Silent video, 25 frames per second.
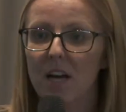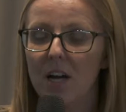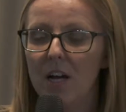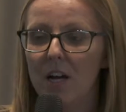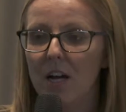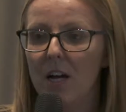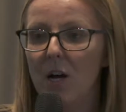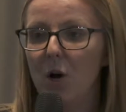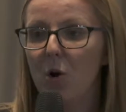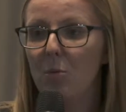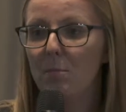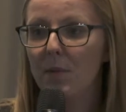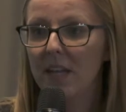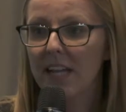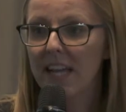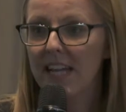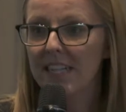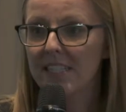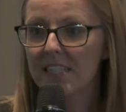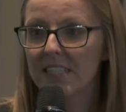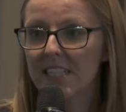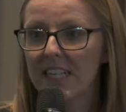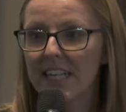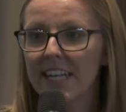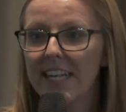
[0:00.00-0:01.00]

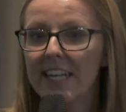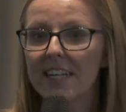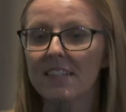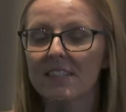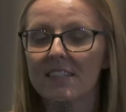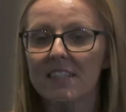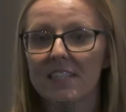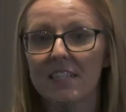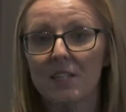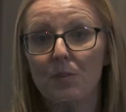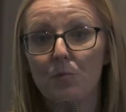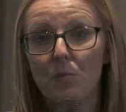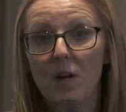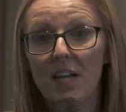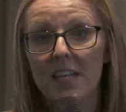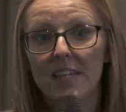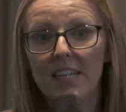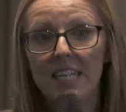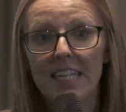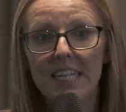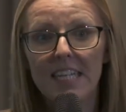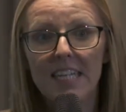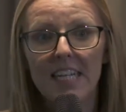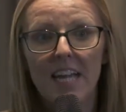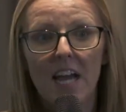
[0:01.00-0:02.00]
obligation kicks in where
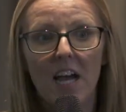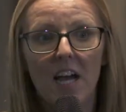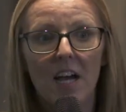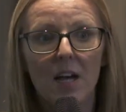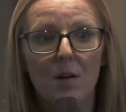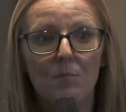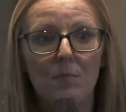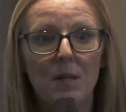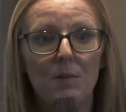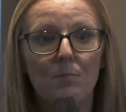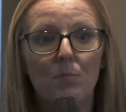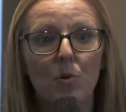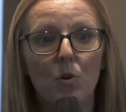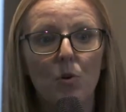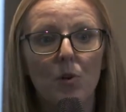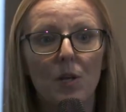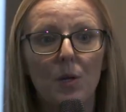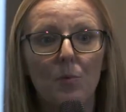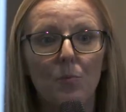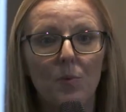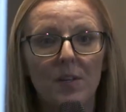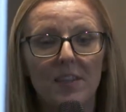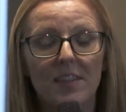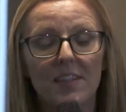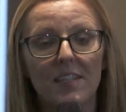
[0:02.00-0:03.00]
the employee
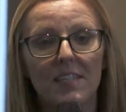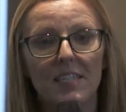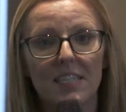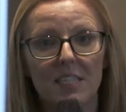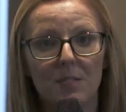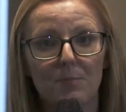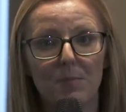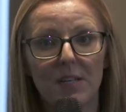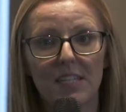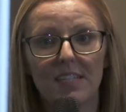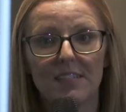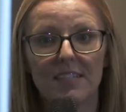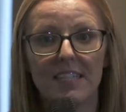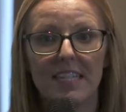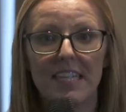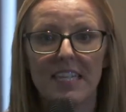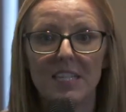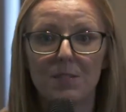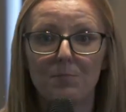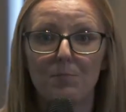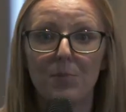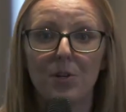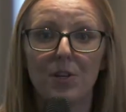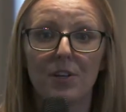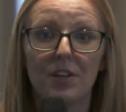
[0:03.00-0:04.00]
with the disability
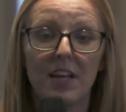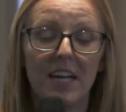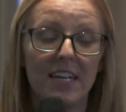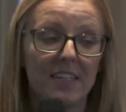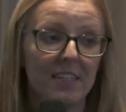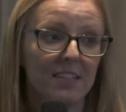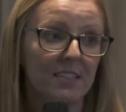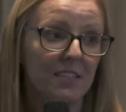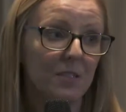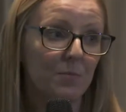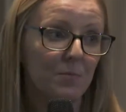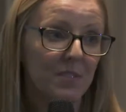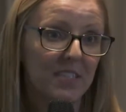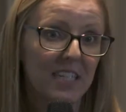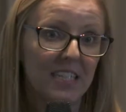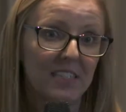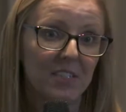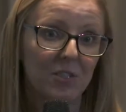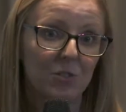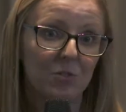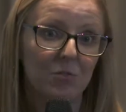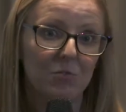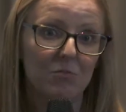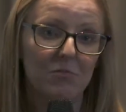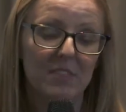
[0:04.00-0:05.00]
is put at a
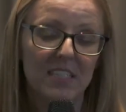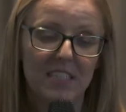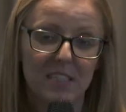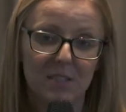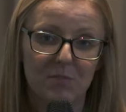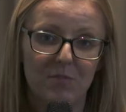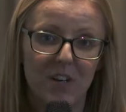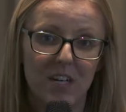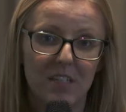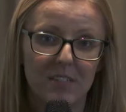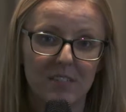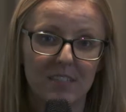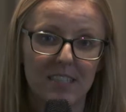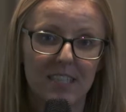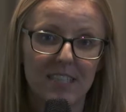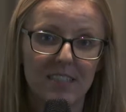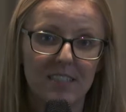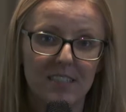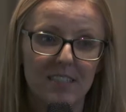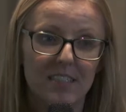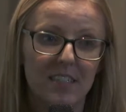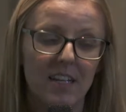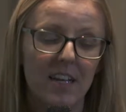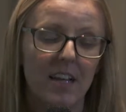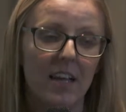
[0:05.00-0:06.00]
substantial
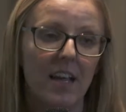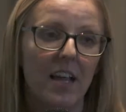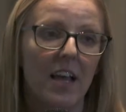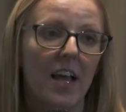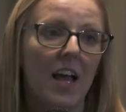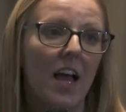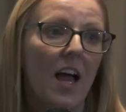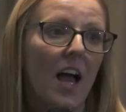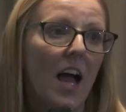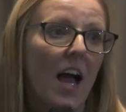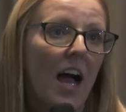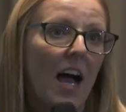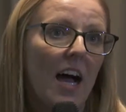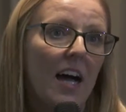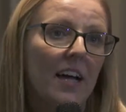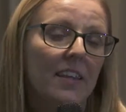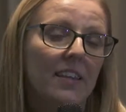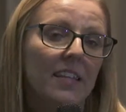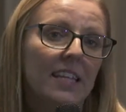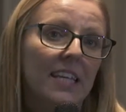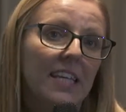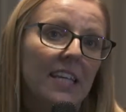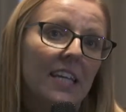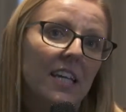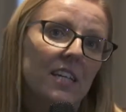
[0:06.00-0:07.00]
disadvantage,
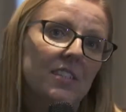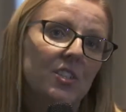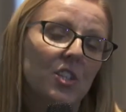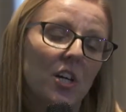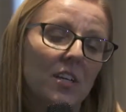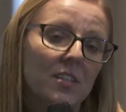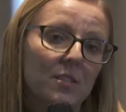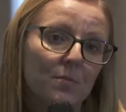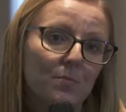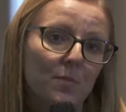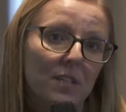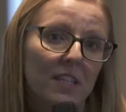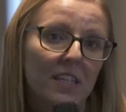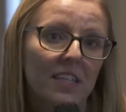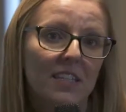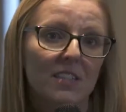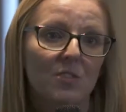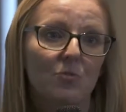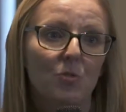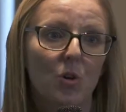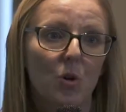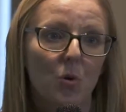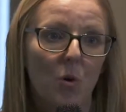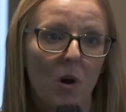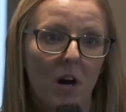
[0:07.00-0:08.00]
and the adjustment
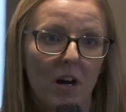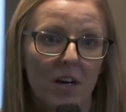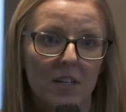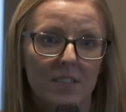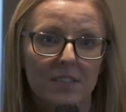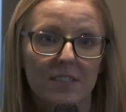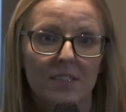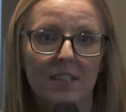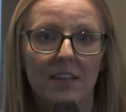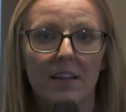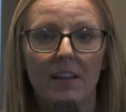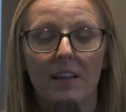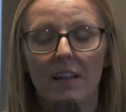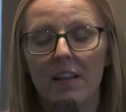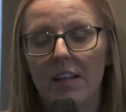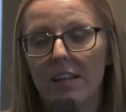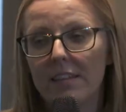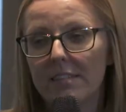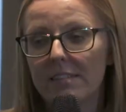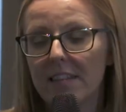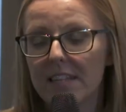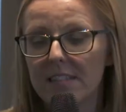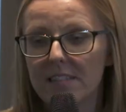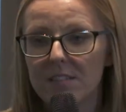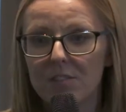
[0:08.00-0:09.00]
that's required,
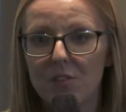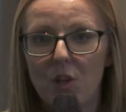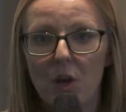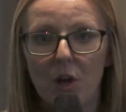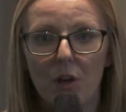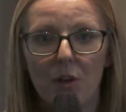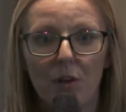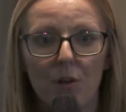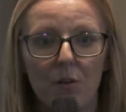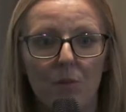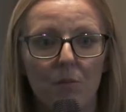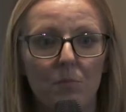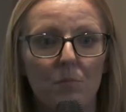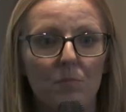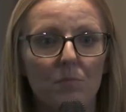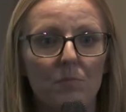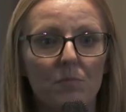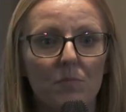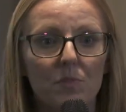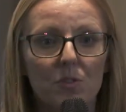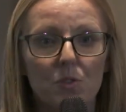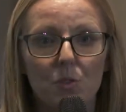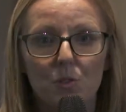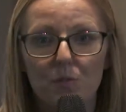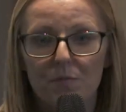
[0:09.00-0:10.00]
there's no
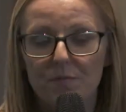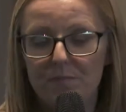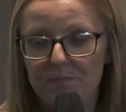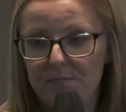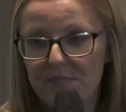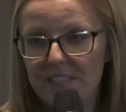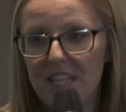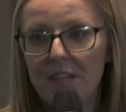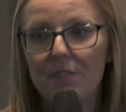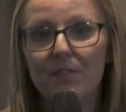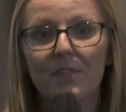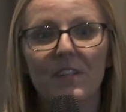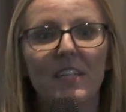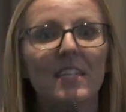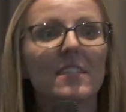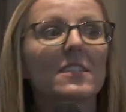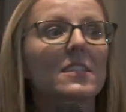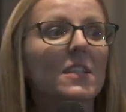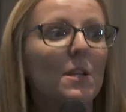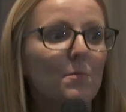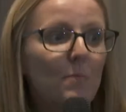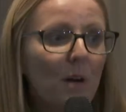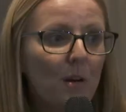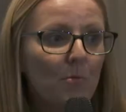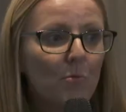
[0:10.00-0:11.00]
sort of
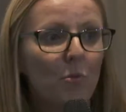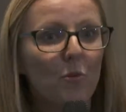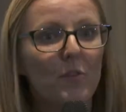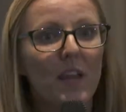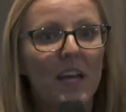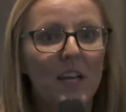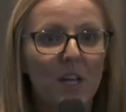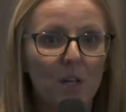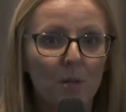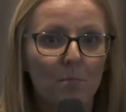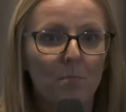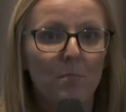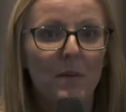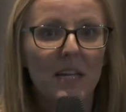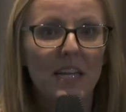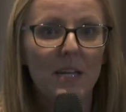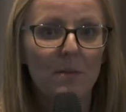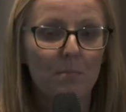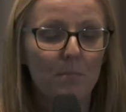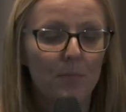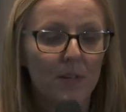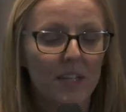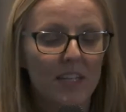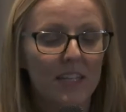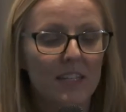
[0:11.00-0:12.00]
definition about what that could
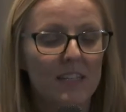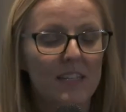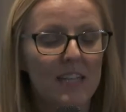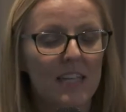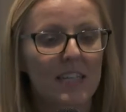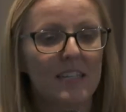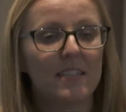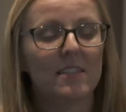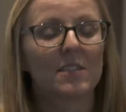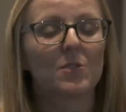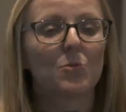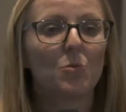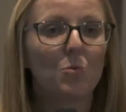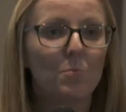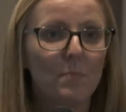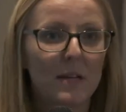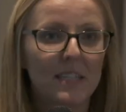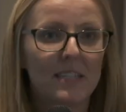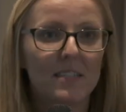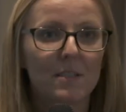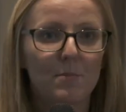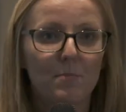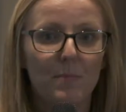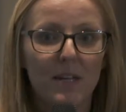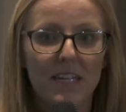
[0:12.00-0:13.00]
be, but it's all
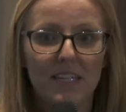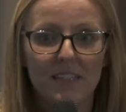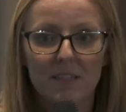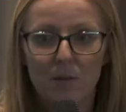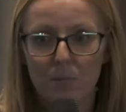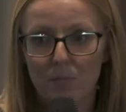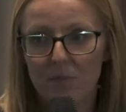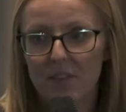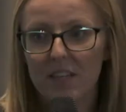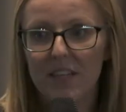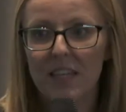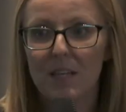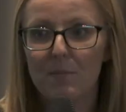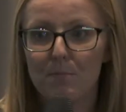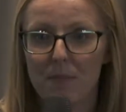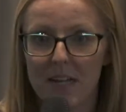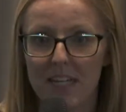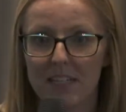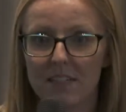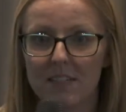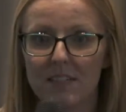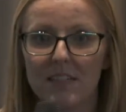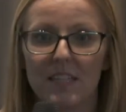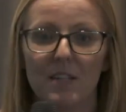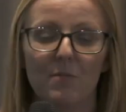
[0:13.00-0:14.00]
meant to be something that
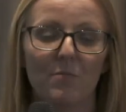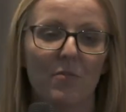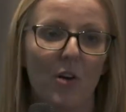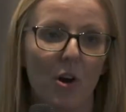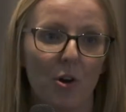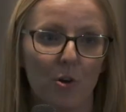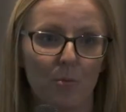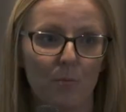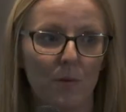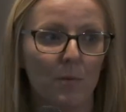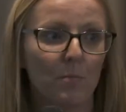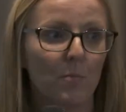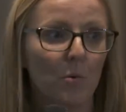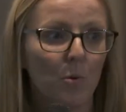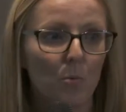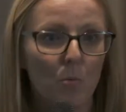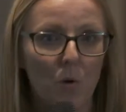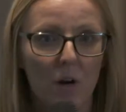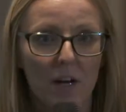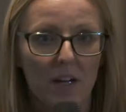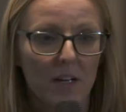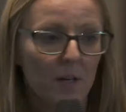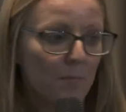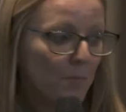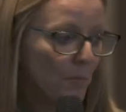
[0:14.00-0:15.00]
makes the environment more
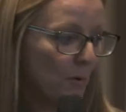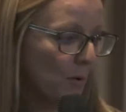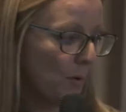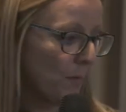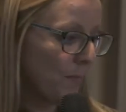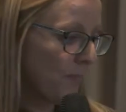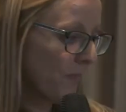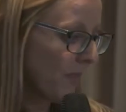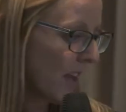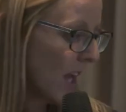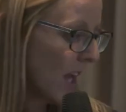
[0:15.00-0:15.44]
workable.